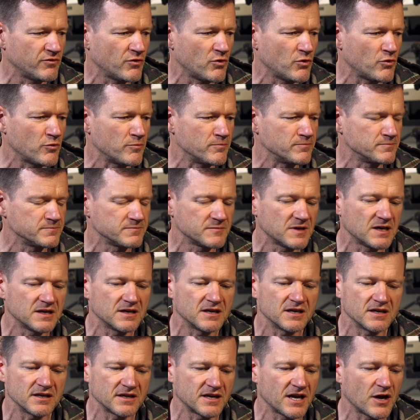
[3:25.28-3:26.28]
form
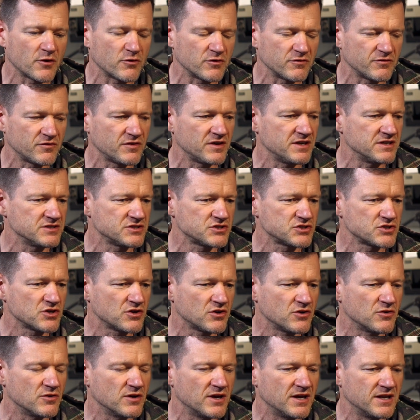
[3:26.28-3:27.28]
current affairs
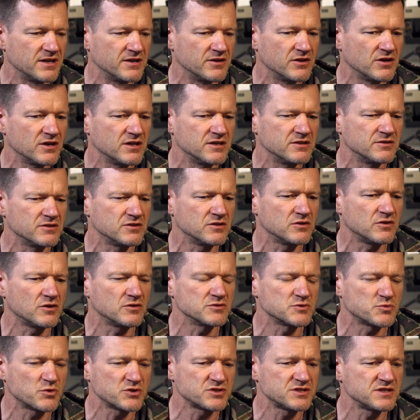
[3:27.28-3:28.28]
show, and I
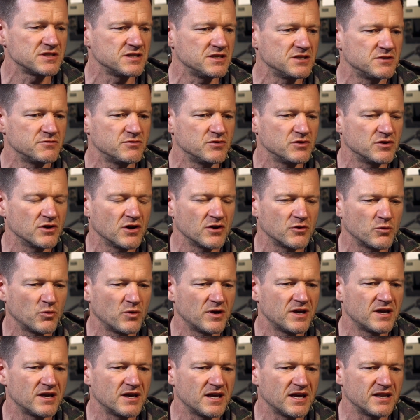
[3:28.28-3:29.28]
was watching the interview go
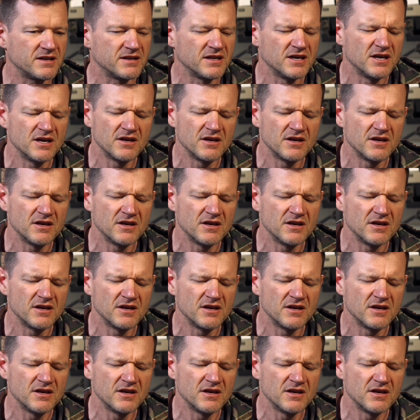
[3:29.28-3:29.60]
to air, and